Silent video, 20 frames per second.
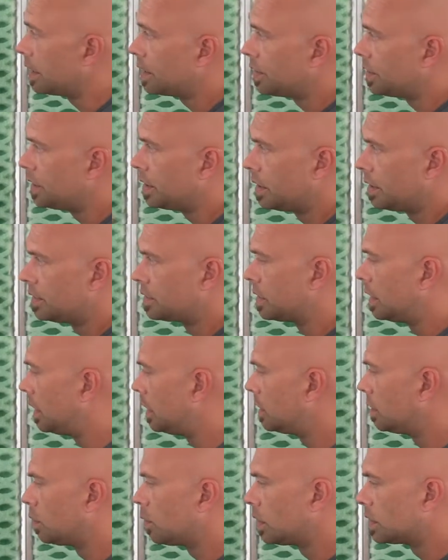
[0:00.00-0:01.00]
I could have done this
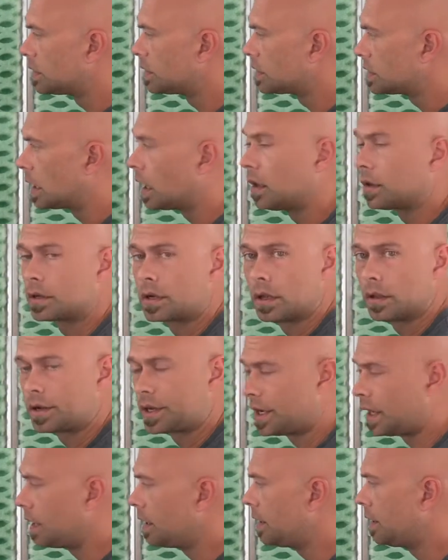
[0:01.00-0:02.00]
all one solid color
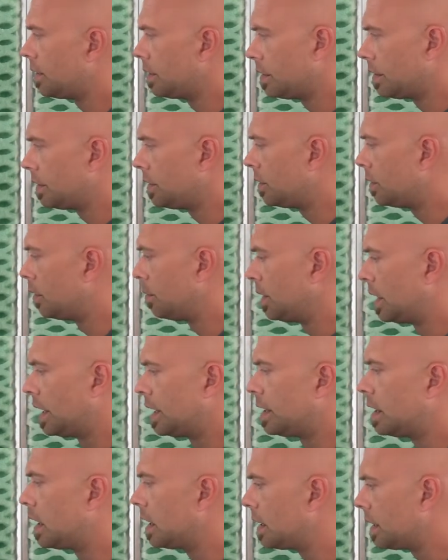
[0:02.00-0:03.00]
candy or do a
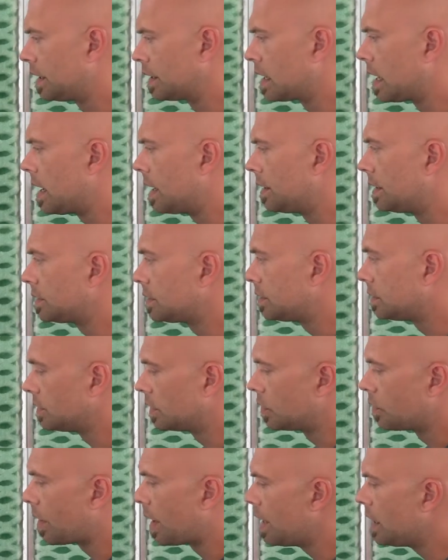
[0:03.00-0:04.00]
blend on it like that, and this is
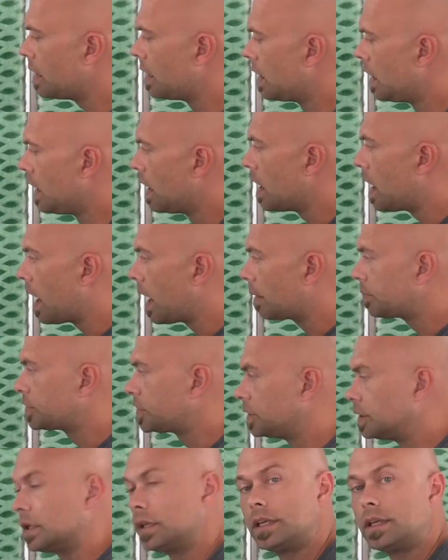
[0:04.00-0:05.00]
a great
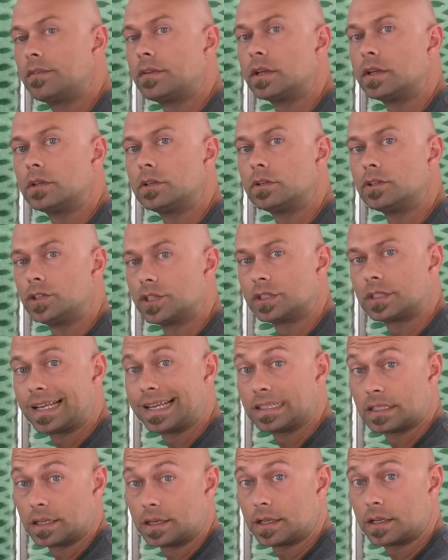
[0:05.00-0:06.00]
option to leave it just
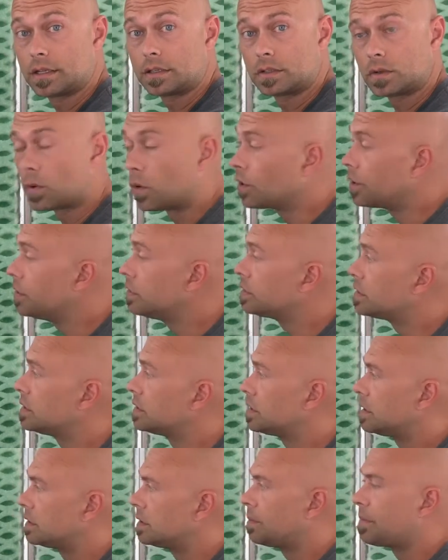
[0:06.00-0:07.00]
as it is or use
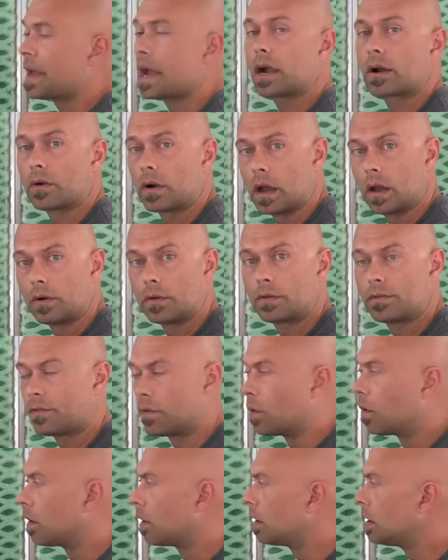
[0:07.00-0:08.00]
this as a background
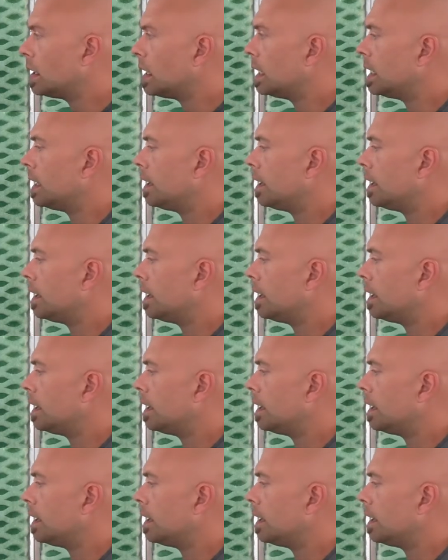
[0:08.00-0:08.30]
for